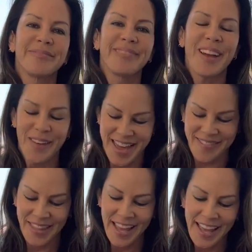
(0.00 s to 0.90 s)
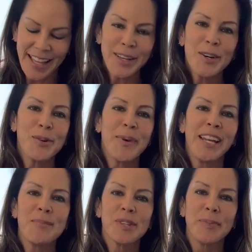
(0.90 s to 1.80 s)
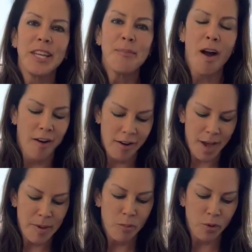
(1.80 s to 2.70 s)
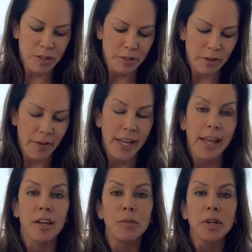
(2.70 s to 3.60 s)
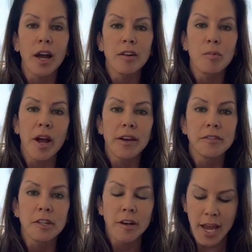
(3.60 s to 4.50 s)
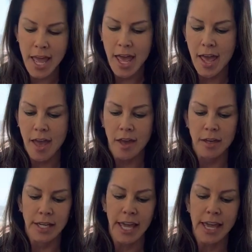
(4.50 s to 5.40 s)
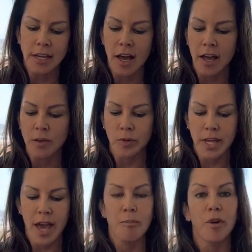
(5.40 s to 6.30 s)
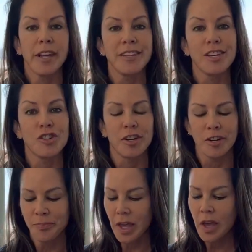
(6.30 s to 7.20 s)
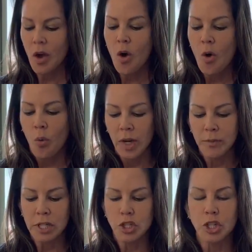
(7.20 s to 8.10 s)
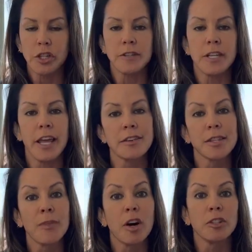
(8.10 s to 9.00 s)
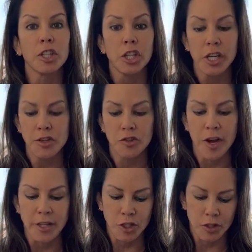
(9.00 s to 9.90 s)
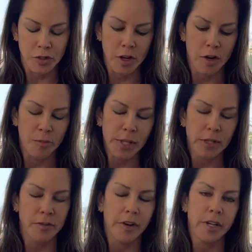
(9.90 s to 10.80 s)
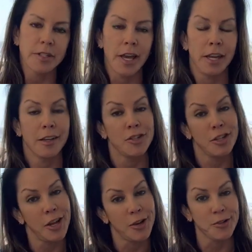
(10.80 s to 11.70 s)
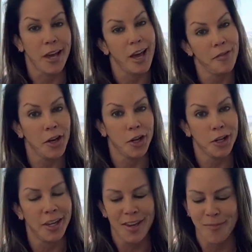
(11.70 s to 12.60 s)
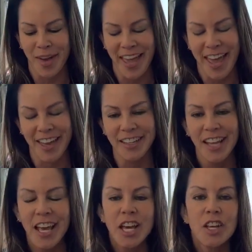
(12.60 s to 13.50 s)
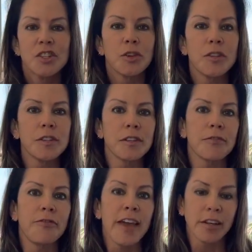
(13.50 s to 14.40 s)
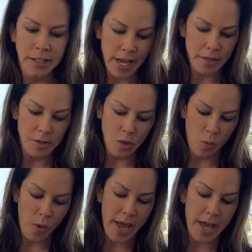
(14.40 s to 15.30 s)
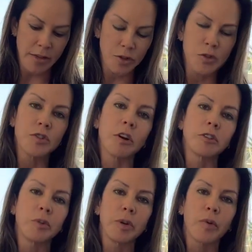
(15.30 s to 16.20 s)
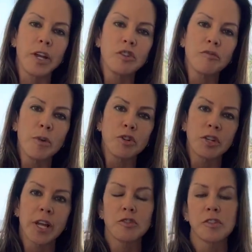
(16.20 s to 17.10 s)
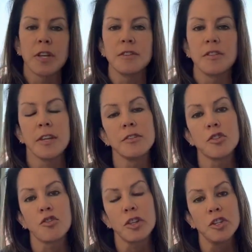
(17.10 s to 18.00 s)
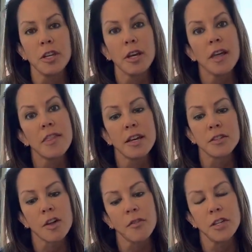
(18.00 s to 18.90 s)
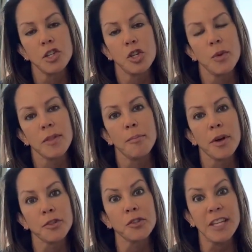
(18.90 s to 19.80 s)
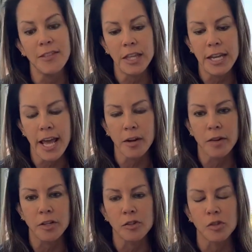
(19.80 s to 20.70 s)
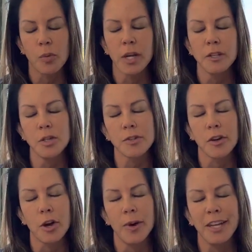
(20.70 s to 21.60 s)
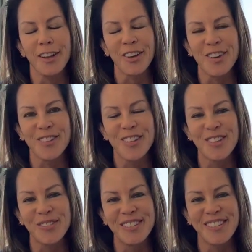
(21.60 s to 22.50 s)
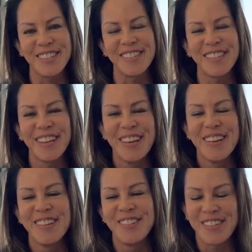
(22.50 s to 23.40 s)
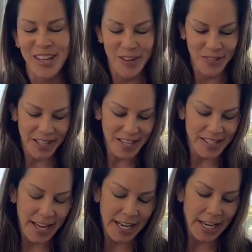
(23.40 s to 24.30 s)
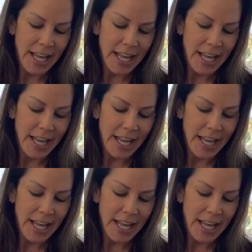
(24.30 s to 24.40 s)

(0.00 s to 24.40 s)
Okay. Hello, my name is Mindy Mar. I'm a board certified animal chiropractor and canine rehab practitioner. What I'm going to show you today is something called a cookie stretch. So Mila's very excited because she knows I have a cookie in my hand. So this is a fantastic way to start doing range of motion exercises and stretching the soft tissue and the muscles in the neck region. So what I'll do is I'll go ahead and I'll give her this one since she's getting really excited.